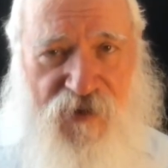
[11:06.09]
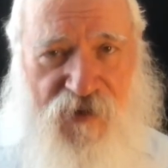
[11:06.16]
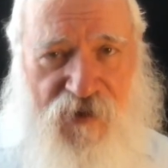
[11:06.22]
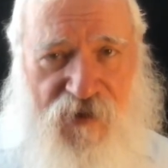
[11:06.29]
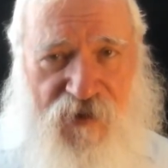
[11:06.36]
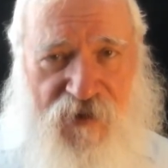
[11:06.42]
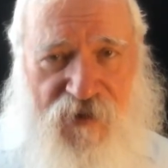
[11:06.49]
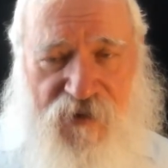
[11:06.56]

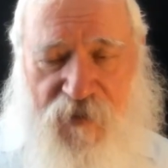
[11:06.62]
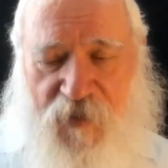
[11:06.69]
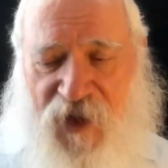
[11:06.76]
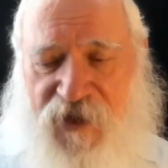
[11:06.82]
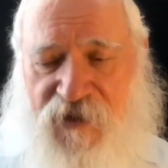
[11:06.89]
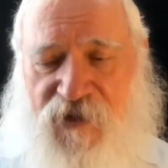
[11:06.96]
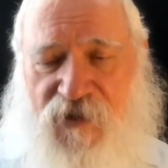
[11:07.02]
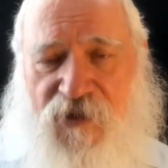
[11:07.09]
Uh, the
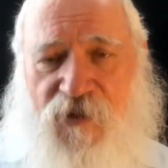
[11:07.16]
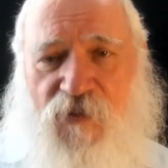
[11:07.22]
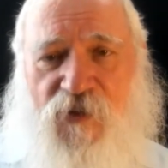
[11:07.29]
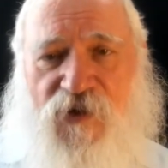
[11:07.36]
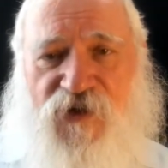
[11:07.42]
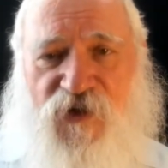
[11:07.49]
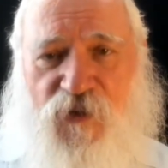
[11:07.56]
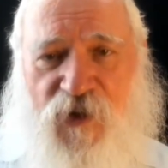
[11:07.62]
pendulum
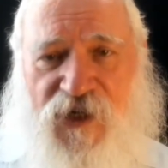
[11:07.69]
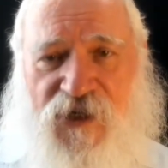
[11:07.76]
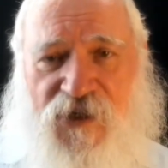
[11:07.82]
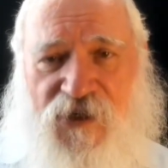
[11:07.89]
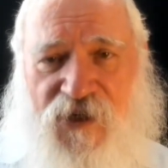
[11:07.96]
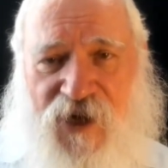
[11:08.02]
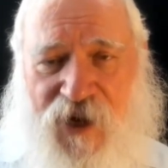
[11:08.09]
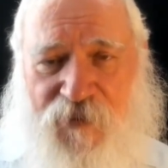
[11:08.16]
will swing
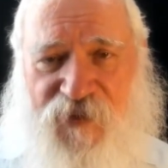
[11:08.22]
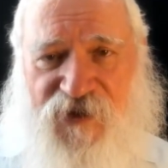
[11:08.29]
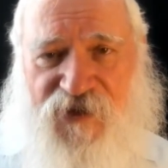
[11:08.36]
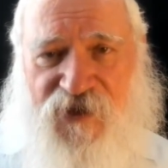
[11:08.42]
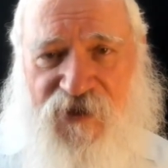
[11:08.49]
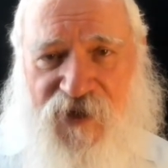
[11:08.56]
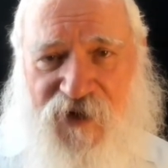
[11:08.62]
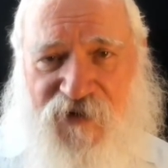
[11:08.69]
in the
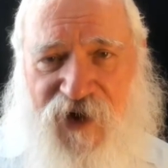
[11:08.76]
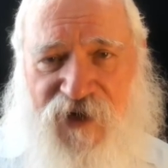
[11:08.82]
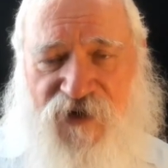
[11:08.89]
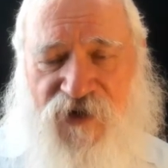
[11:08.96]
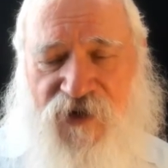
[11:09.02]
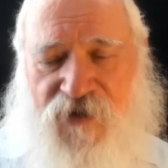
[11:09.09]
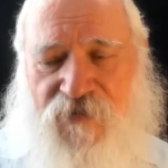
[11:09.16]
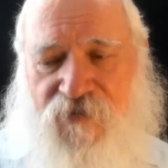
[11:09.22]
opposite
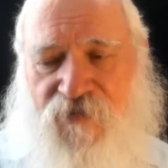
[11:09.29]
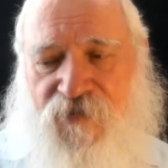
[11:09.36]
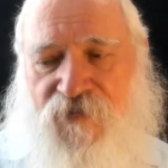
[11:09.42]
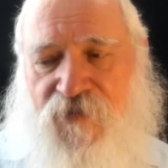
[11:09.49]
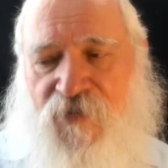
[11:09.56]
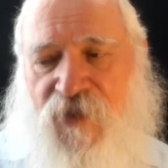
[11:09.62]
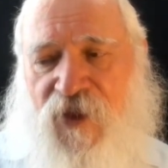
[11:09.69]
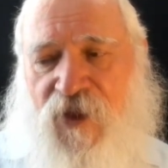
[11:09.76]
direction,
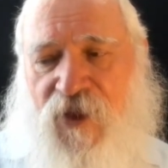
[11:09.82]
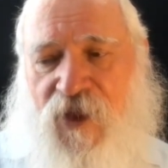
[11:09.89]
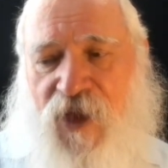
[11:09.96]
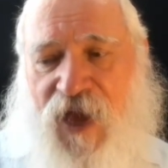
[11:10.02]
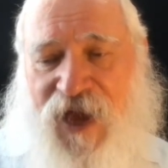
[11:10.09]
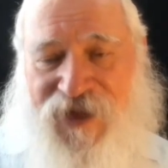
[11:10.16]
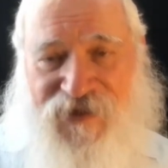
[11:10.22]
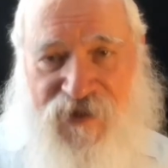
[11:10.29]

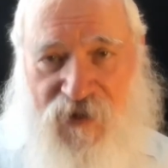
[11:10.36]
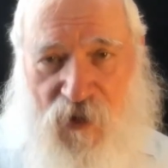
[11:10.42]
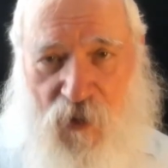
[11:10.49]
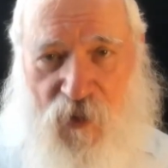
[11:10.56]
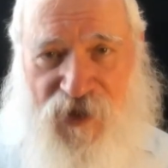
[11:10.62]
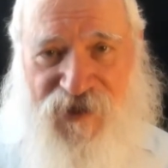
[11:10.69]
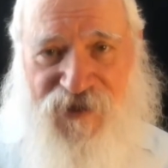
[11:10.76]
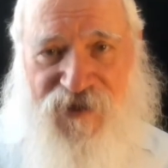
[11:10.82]
as it
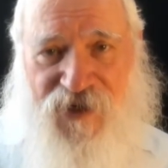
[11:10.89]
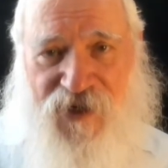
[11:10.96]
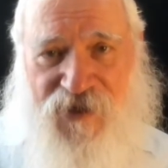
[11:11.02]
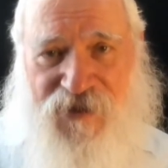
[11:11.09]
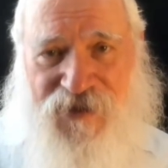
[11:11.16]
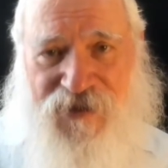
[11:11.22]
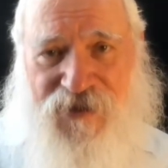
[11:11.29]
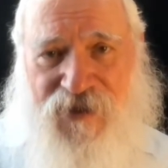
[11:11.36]
always
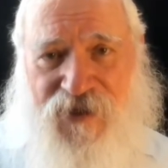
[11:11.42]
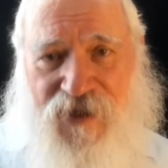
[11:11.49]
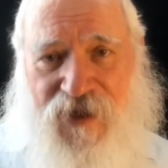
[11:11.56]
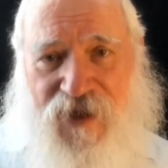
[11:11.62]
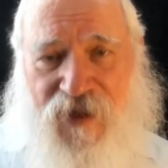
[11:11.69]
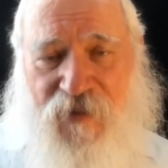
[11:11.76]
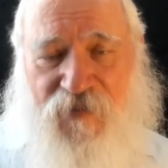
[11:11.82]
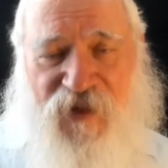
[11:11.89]
does,
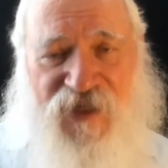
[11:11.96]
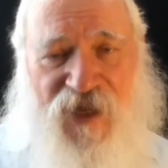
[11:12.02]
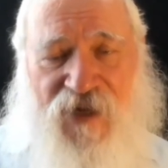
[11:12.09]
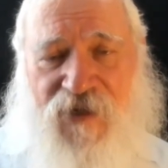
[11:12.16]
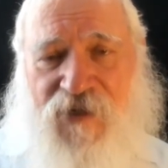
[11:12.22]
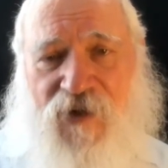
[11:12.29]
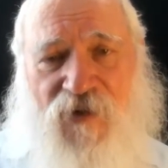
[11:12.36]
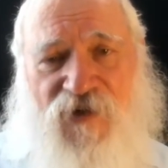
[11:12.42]
but then
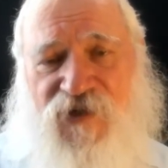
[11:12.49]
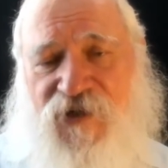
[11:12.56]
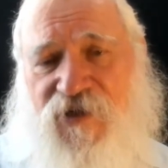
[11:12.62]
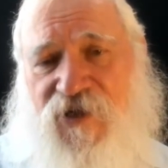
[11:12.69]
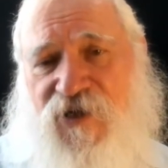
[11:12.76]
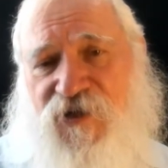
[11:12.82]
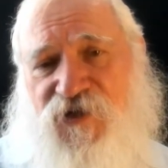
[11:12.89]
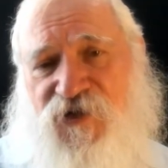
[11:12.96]
it goes to
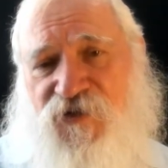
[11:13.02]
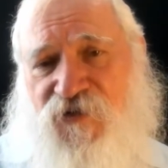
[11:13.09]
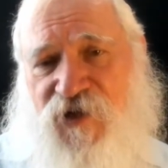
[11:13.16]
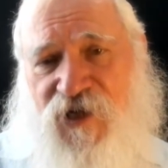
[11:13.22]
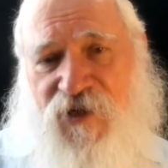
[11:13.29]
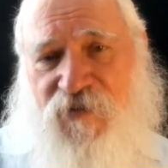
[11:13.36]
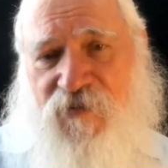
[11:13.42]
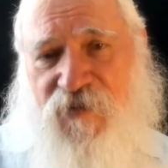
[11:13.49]
the
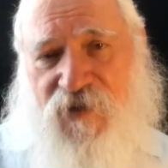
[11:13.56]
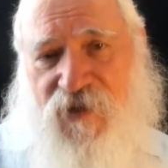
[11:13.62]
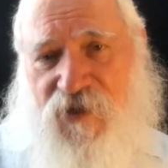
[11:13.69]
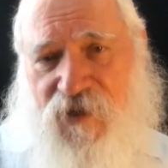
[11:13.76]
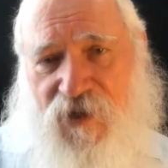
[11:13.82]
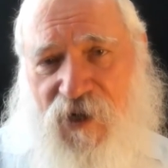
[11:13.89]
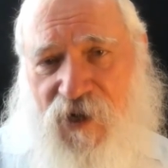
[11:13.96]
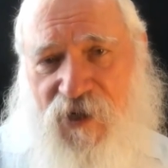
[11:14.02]
extreme
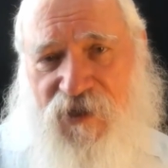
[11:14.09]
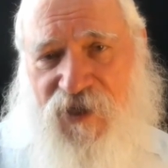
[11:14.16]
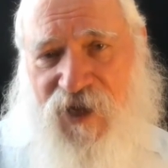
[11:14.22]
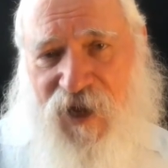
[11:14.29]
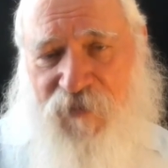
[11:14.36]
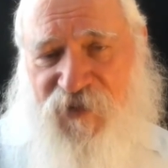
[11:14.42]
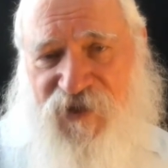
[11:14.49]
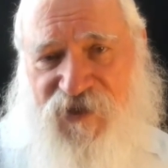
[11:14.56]
on the
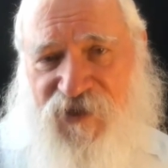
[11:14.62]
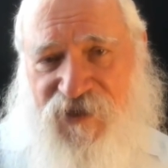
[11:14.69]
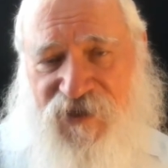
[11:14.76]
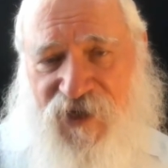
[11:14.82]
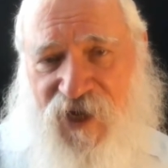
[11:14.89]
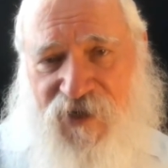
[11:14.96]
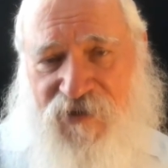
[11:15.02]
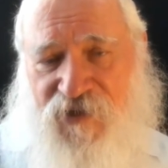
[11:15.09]
opposite
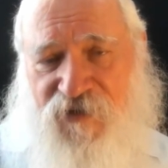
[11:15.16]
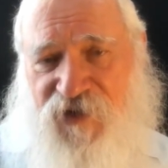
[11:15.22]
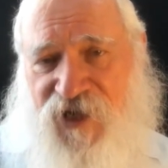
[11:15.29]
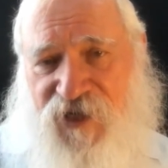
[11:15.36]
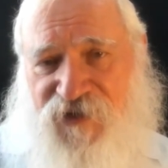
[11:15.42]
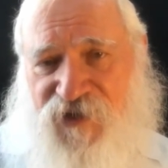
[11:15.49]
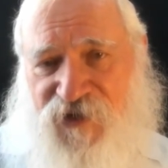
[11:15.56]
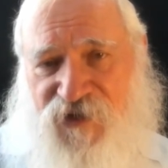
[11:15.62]
side and
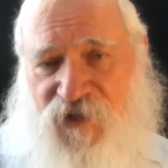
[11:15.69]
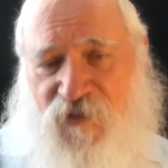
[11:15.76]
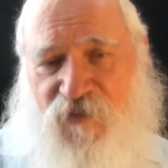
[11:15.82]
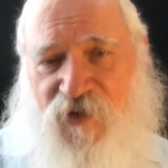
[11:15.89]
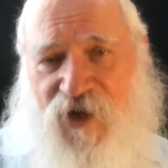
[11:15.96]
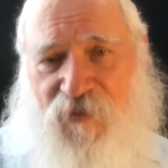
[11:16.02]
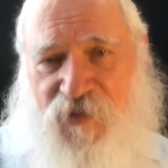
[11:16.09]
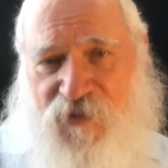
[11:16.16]
creates its own
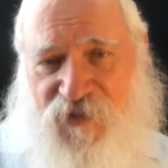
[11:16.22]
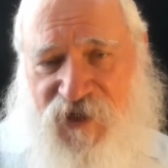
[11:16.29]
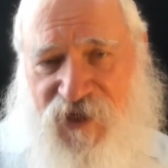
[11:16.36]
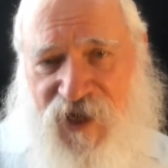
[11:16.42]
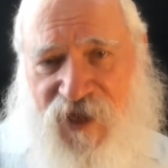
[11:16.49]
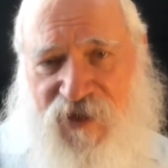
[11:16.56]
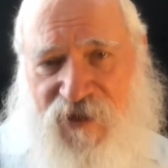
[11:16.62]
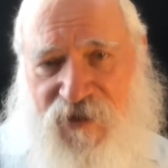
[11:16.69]
problems
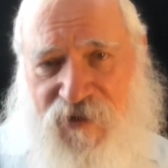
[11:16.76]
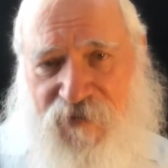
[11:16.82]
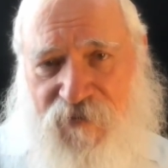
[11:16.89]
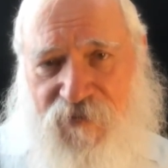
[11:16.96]
again.